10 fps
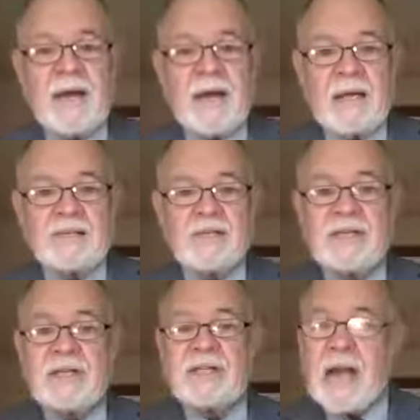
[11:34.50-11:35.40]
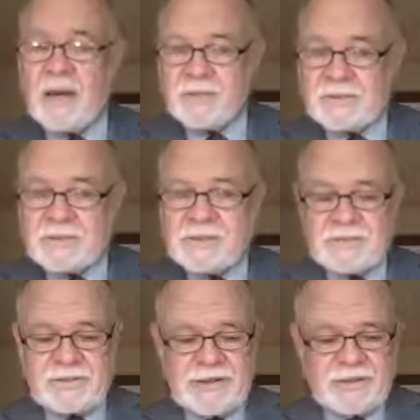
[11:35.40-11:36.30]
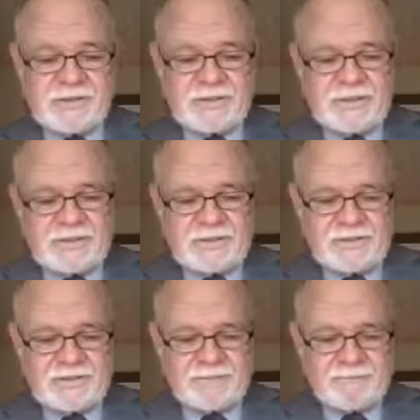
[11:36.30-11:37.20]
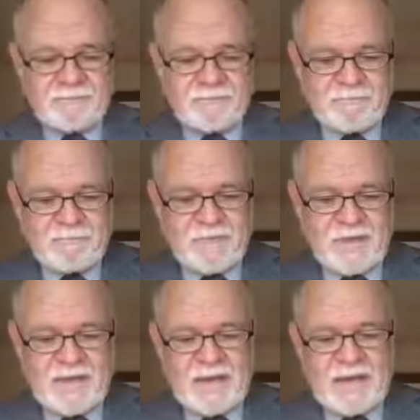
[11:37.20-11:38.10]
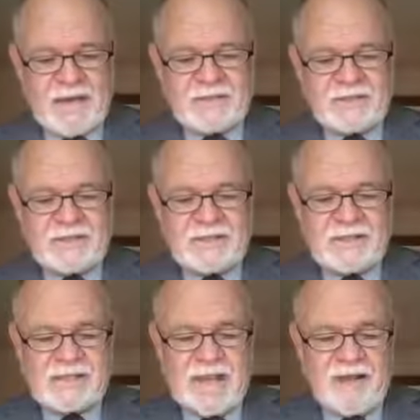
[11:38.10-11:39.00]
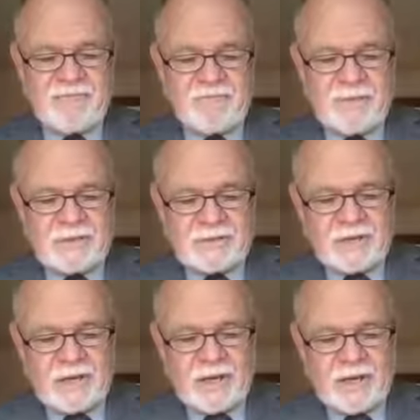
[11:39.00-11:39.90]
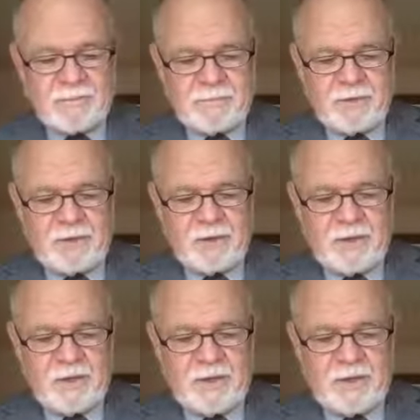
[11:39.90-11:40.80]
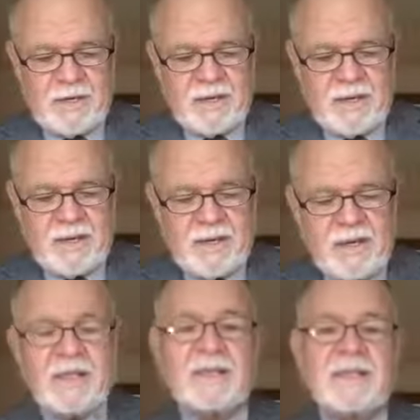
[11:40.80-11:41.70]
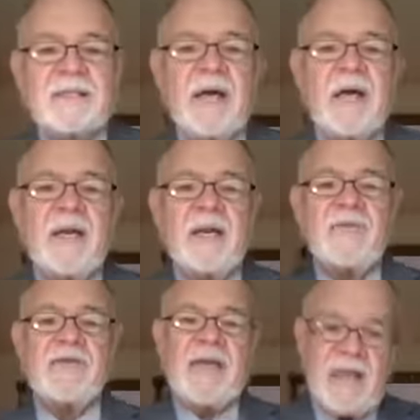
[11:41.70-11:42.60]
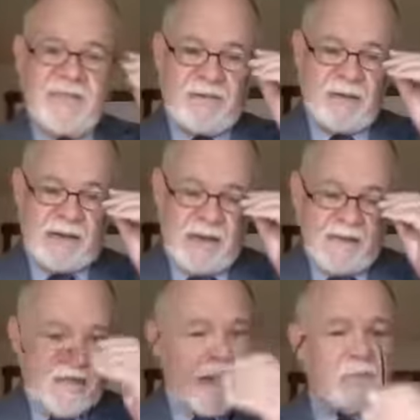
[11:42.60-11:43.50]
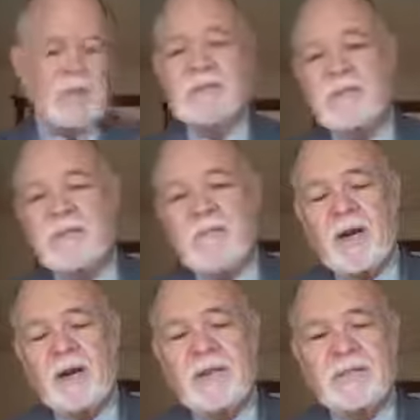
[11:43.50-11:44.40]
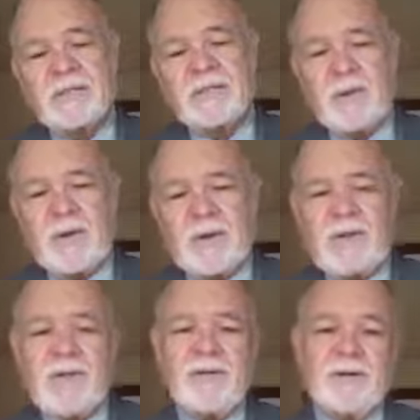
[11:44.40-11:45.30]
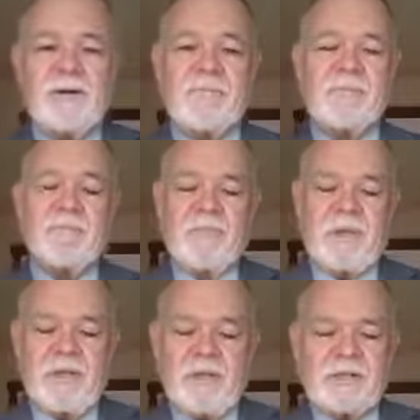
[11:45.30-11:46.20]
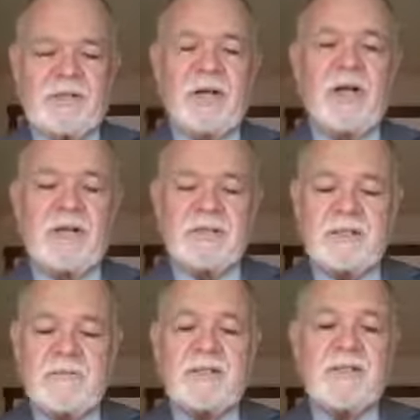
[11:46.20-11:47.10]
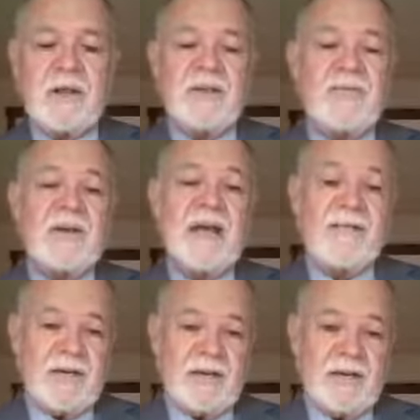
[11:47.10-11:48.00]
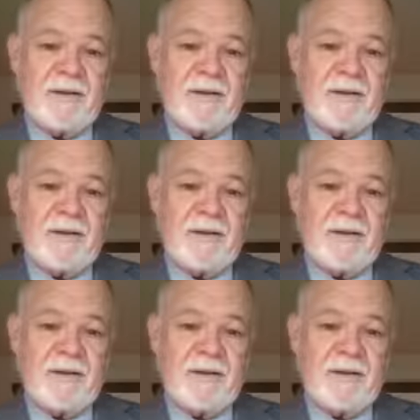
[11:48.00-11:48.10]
And she shouts at Jesus, and she says, "Have mercy on me, Lord, son of David." Now that wasn't in Mark's story either. She calls him son of David,